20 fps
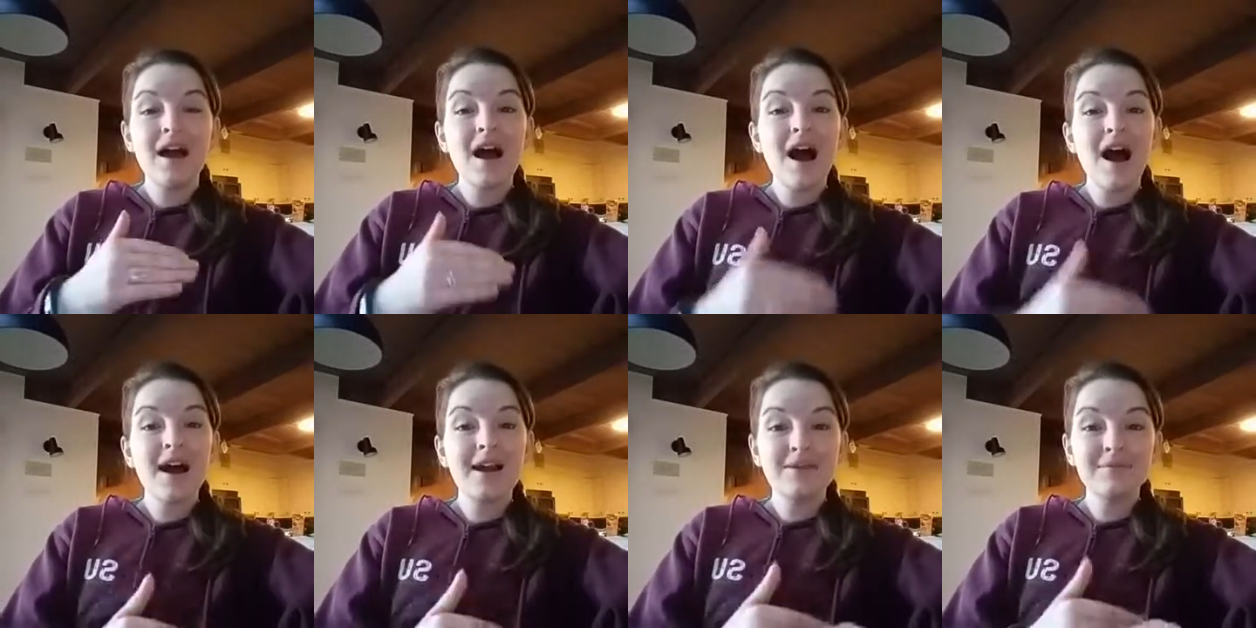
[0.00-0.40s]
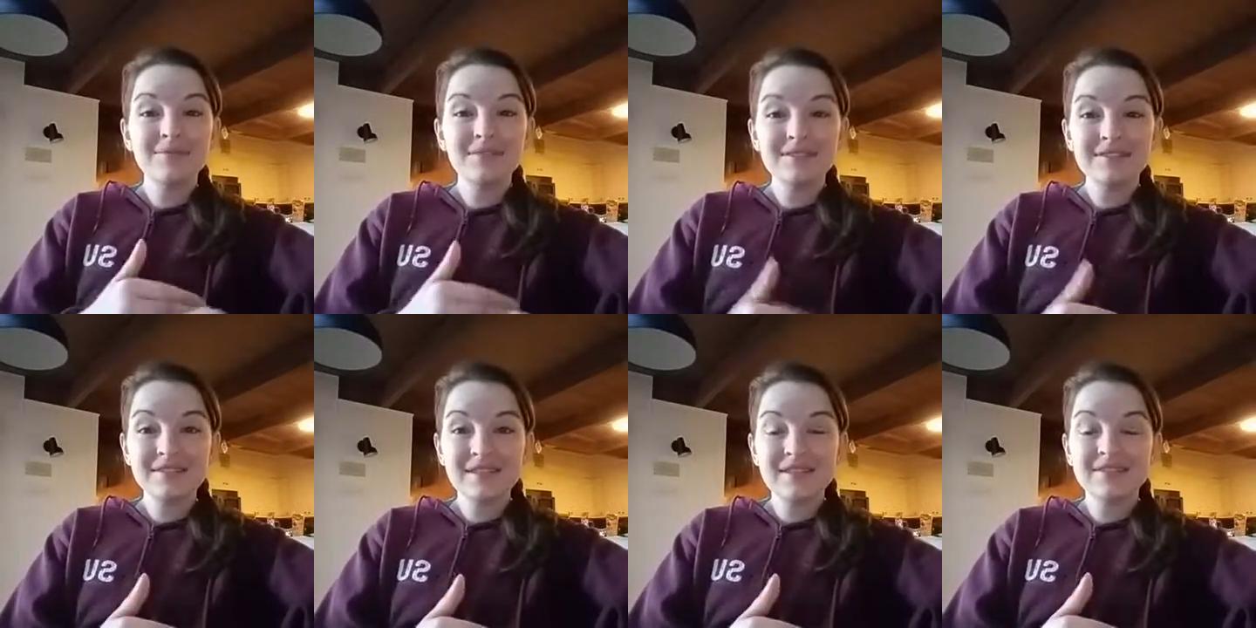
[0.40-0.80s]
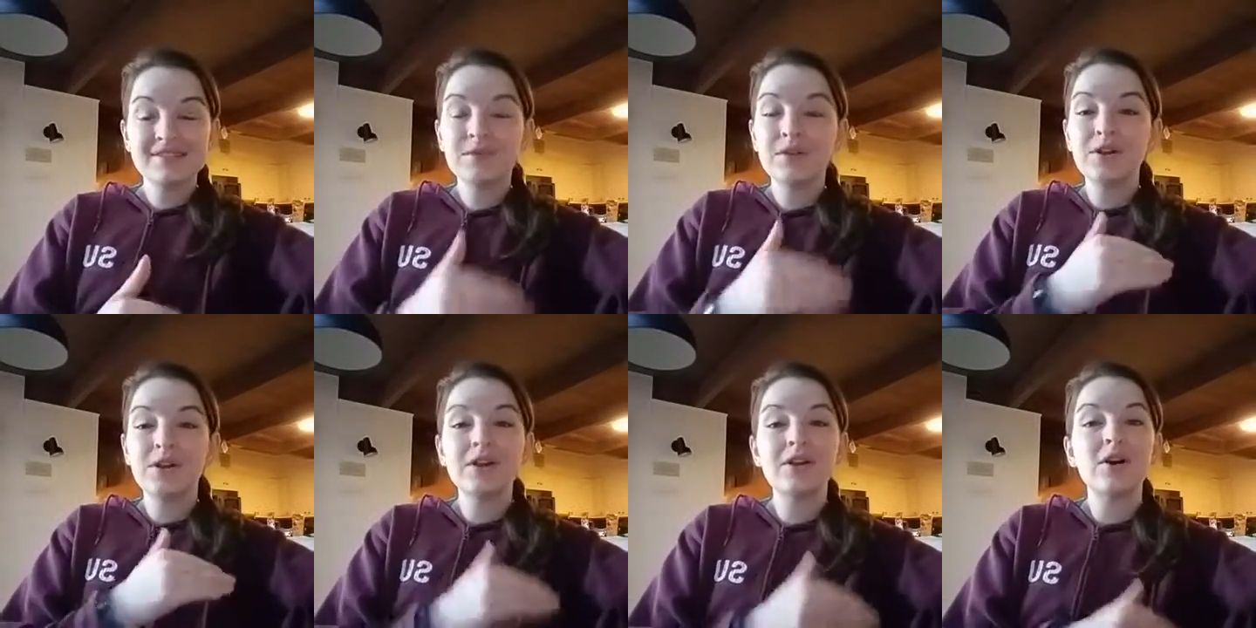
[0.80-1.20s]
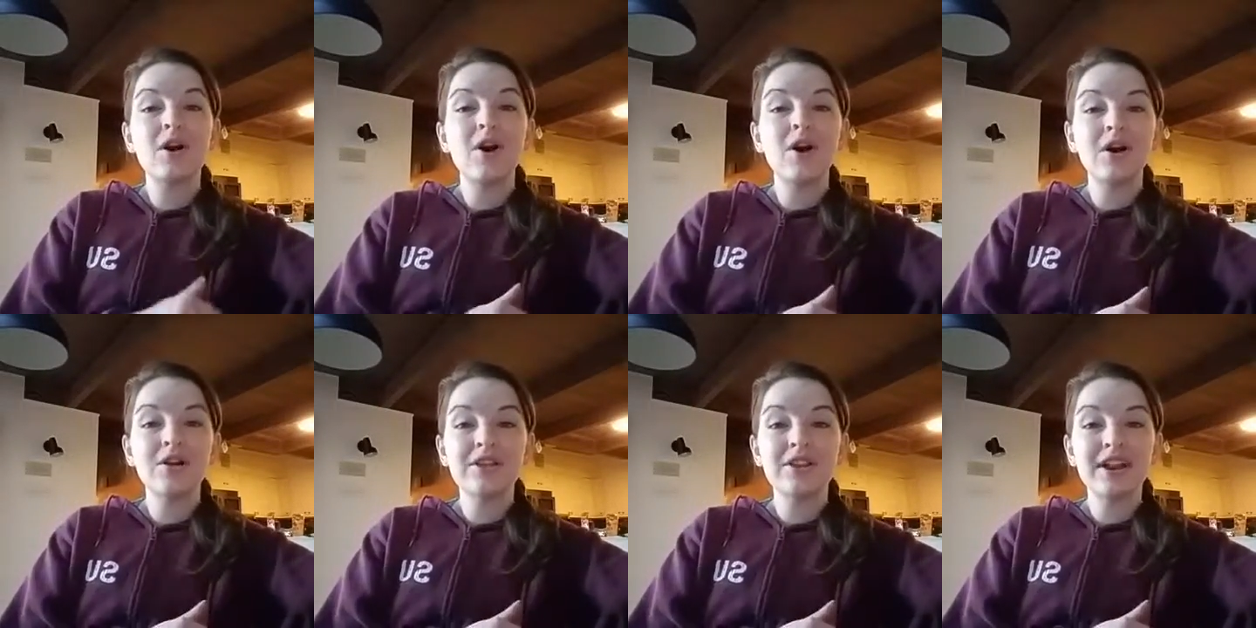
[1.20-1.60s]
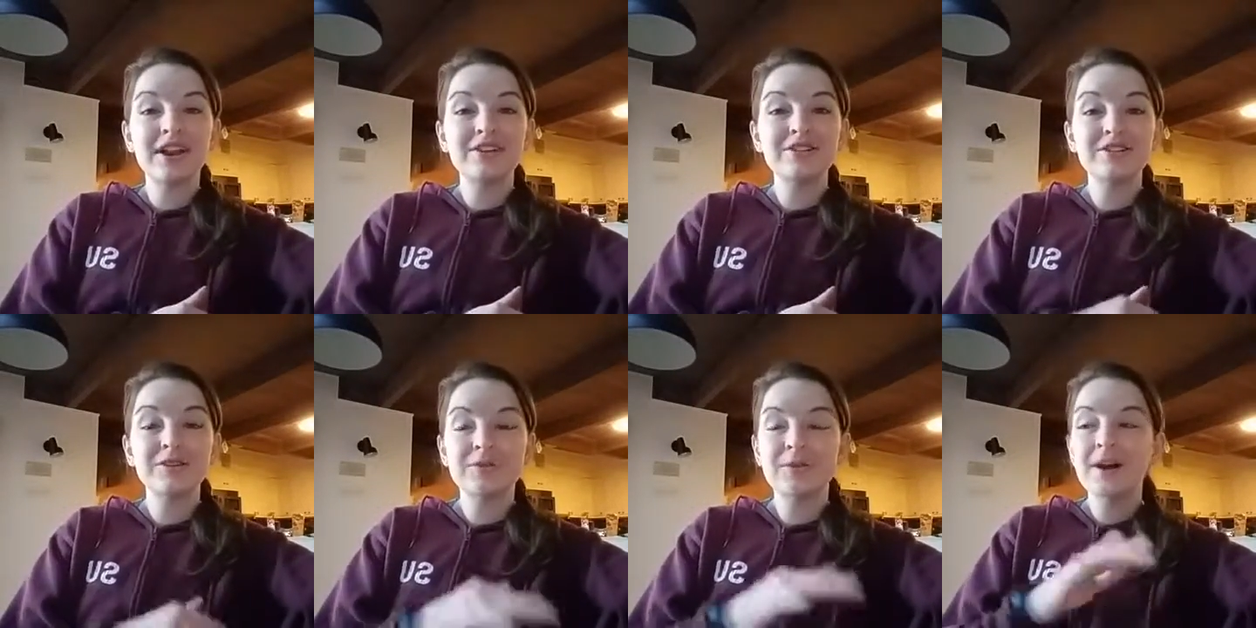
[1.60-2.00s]
I am successful in all that I
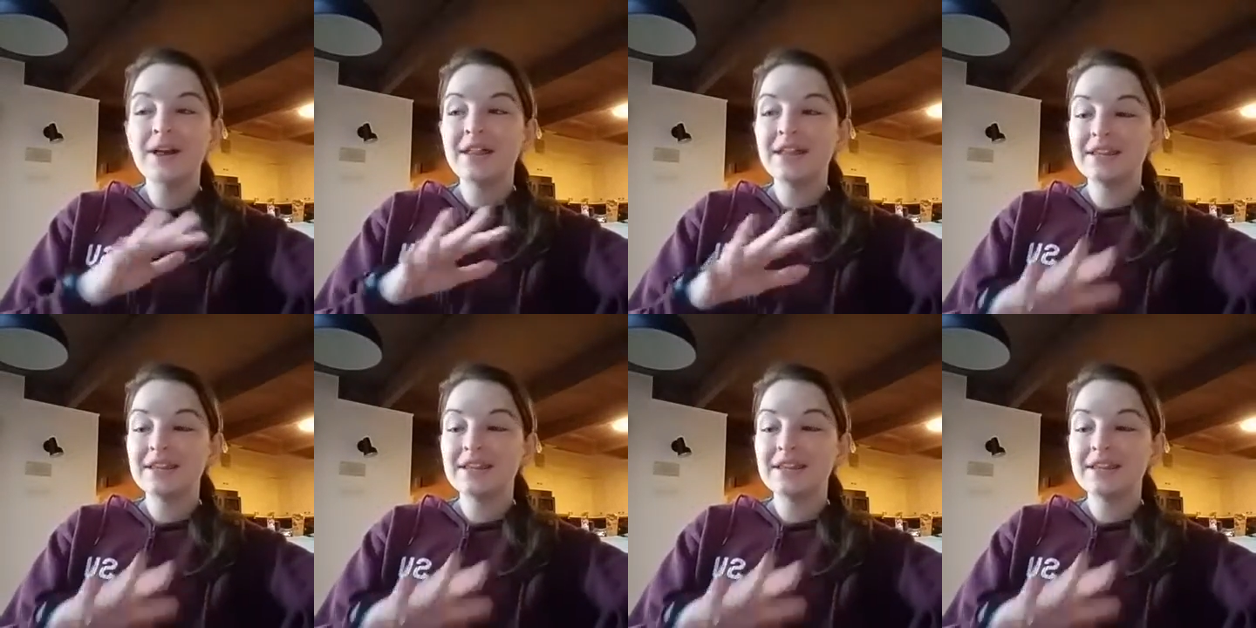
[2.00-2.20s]
do.